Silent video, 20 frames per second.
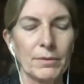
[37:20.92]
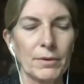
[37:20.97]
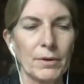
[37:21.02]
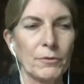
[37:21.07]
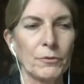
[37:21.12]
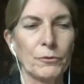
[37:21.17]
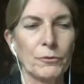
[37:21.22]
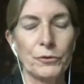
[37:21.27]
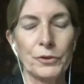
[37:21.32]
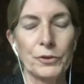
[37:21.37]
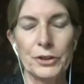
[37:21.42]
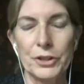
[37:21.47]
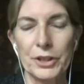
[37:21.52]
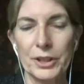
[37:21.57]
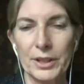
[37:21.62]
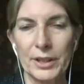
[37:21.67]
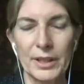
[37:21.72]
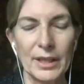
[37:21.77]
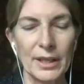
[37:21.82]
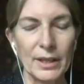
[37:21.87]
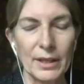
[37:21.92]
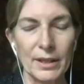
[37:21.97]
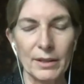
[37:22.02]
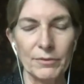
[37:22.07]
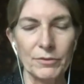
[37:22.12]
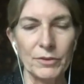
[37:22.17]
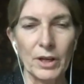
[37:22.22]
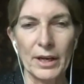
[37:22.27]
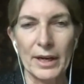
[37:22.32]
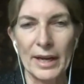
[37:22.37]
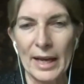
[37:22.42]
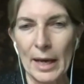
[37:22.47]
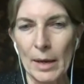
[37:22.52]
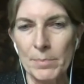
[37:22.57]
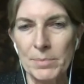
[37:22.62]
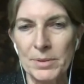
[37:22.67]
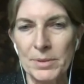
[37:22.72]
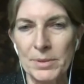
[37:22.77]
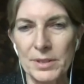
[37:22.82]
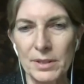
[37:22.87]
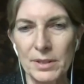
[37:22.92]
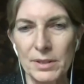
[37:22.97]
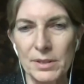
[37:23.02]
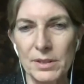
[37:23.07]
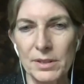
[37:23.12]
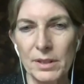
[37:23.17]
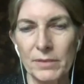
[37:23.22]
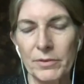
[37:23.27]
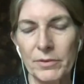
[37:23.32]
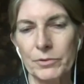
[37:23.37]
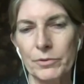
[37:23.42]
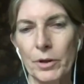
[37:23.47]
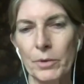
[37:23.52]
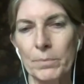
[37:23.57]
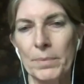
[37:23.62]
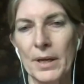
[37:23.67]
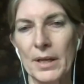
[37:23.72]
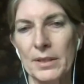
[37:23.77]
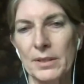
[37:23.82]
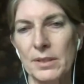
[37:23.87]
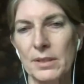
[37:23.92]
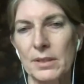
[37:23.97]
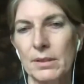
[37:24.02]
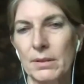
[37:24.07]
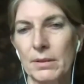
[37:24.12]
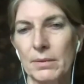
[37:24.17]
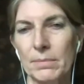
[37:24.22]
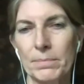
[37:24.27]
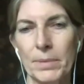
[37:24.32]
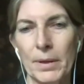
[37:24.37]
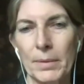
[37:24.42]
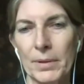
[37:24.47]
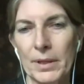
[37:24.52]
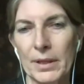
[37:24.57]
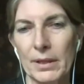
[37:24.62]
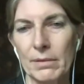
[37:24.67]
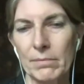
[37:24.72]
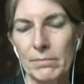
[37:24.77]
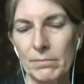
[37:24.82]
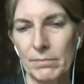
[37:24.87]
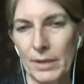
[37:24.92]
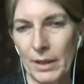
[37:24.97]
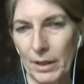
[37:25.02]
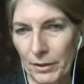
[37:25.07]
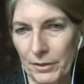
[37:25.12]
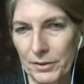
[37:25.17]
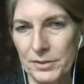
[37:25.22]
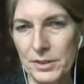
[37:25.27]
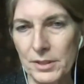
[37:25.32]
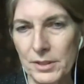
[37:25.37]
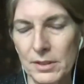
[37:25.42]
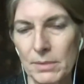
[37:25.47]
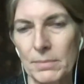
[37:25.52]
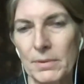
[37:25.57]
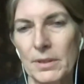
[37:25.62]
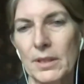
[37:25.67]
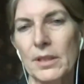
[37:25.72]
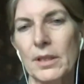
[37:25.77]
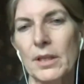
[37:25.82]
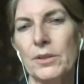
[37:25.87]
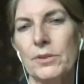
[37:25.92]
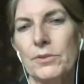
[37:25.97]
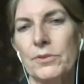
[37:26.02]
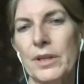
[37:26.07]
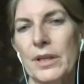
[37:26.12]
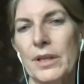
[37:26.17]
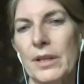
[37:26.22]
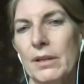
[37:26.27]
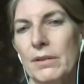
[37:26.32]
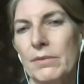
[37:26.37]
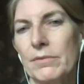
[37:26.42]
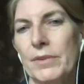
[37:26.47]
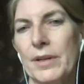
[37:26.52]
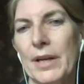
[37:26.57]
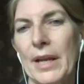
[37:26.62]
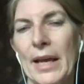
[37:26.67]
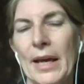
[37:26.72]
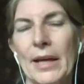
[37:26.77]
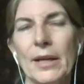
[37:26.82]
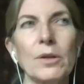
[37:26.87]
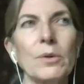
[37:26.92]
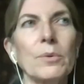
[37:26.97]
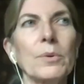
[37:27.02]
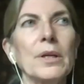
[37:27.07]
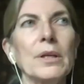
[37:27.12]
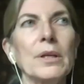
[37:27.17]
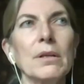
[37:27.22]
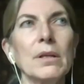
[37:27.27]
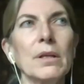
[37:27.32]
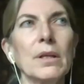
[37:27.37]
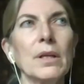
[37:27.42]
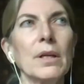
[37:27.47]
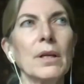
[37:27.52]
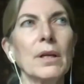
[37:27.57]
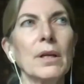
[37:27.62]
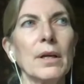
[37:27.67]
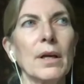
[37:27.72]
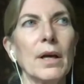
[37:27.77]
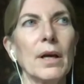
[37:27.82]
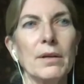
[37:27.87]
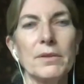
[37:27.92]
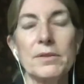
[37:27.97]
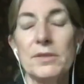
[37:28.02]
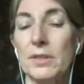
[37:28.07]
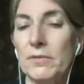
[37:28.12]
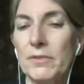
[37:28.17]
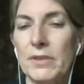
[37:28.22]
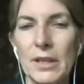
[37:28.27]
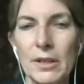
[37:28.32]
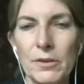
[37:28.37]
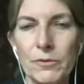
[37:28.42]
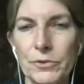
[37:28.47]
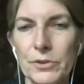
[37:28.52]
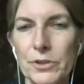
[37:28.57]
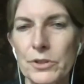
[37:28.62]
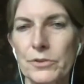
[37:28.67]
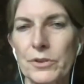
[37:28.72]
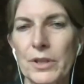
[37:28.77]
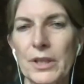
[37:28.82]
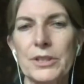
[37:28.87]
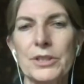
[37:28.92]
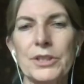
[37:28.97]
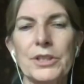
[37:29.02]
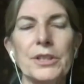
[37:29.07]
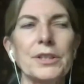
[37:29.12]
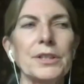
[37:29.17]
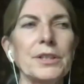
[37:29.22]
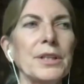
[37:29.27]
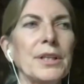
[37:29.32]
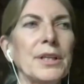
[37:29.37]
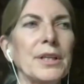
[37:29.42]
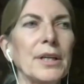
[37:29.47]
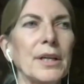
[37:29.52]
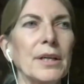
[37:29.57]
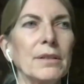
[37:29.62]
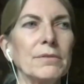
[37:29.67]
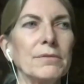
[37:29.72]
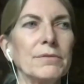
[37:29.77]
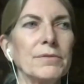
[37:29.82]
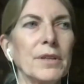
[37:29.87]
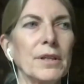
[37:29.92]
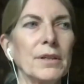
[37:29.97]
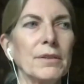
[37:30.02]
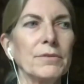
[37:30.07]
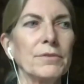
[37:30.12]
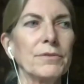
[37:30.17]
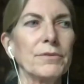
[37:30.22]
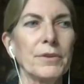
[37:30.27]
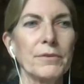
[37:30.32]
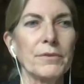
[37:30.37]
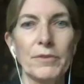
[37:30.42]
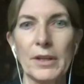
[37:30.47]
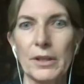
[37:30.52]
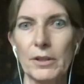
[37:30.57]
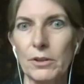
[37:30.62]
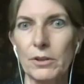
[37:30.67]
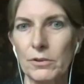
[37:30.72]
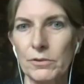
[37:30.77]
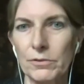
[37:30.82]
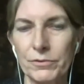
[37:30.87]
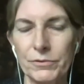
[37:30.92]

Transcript: fragility, if not absence, of a robust public health system in the country, of an adequate civic infrastructure, of the failure